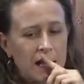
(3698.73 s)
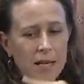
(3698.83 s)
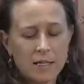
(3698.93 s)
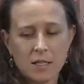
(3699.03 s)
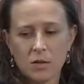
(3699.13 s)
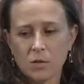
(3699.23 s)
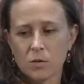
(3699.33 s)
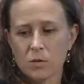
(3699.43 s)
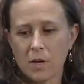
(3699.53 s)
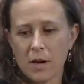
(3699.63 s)
Yeah.
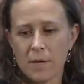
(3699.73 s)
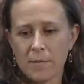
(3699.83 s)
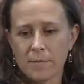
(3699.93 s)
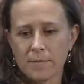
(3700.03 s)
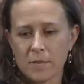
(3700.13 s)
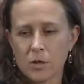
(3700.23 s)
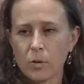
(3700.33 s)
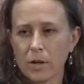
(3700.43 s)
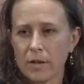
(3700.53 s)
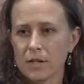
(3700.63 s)
So, um, so
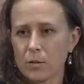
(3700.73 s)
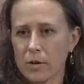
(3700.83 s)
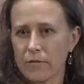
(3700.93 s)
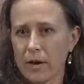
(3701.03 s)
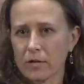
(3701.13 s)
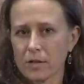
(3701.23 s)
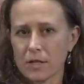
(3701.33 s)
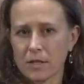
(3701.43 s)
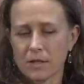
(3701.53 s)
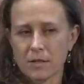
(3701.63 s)
one of the things that we have found
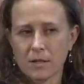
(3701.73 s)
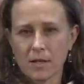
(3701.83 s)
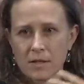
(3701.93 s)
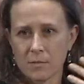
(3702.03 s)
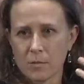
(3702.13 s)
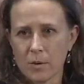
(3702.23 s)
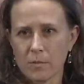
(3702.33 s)
is in